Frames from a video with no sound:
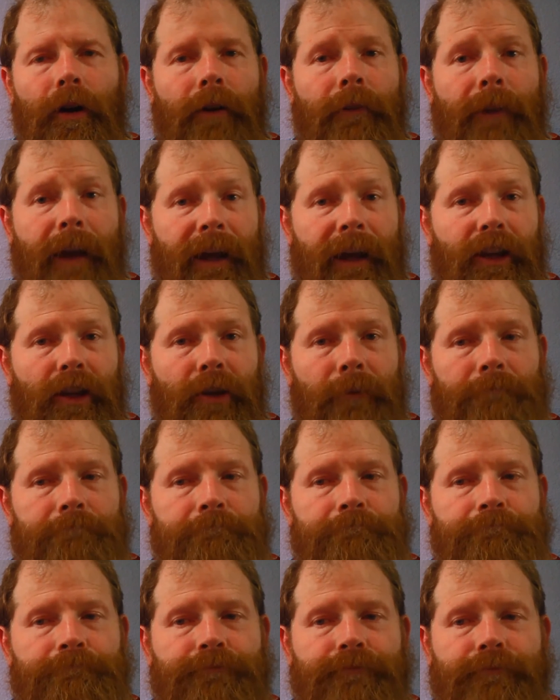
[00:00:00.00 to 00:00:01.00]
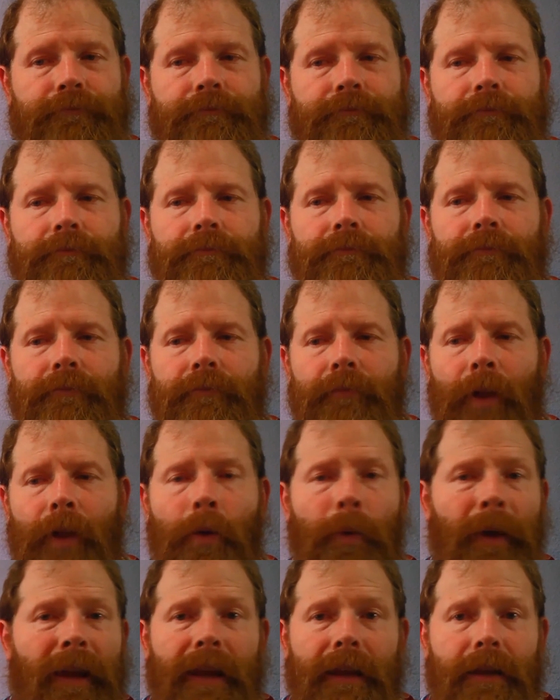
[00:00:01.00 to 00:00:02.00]
a vacuum.
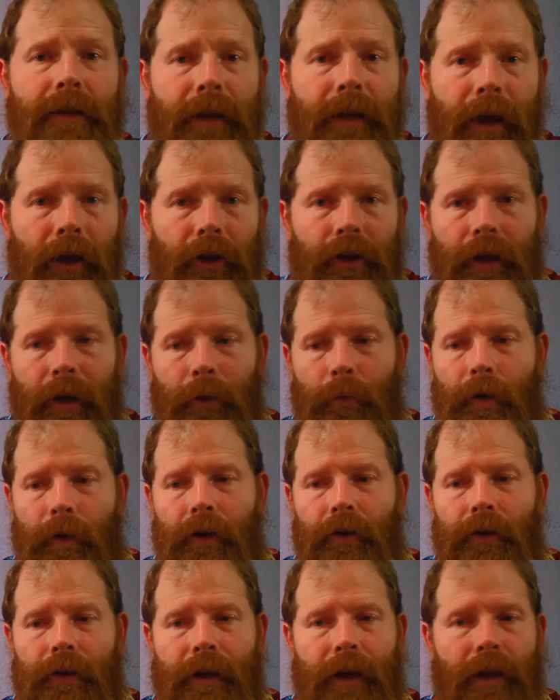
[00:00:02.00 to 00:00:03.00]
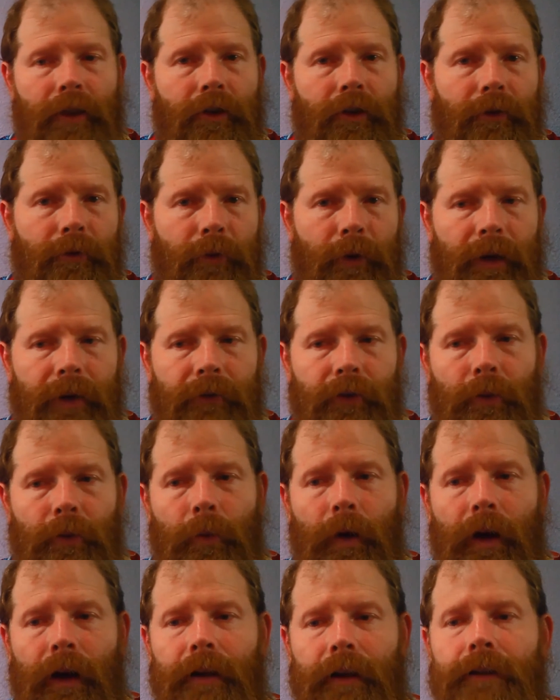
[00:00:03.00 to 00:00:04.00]
We can calculate one or the other if we're given
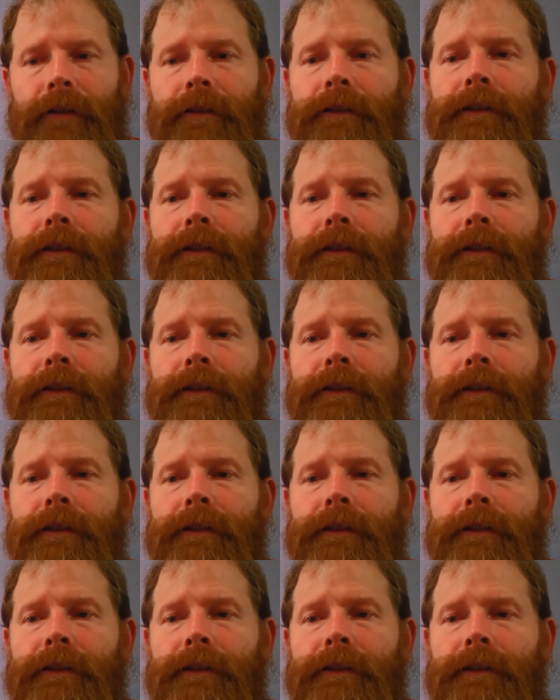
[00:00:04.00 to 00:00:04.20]
one.